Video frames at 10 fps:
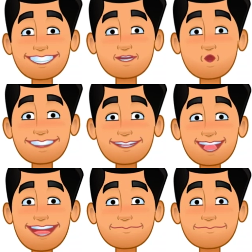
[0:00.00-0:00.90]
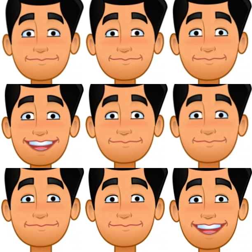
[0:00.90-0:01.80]
a load of
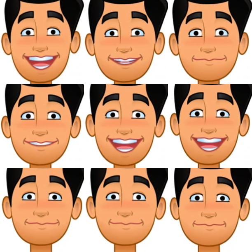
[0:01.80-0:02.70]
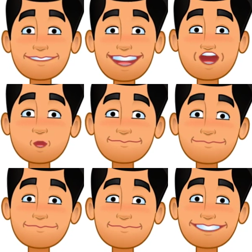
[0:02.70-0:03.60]
500
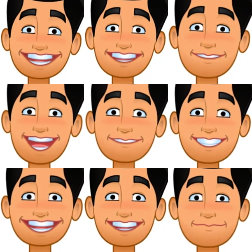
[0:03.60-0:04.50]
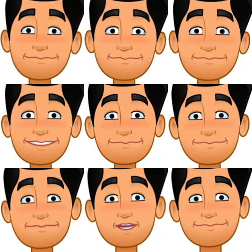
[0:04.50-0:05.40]
pounds standing on the
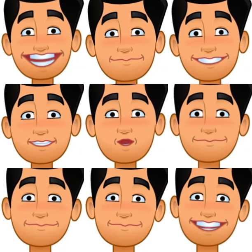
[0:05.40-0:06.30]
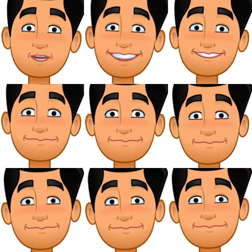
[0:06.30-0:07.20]
50-inch square
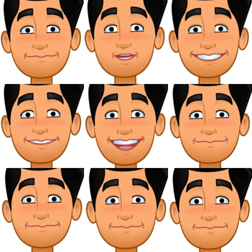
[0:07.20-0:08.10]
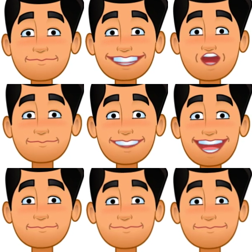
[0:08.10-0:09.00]
area of the
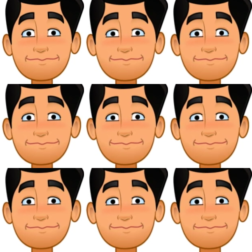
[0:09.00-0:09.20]
container.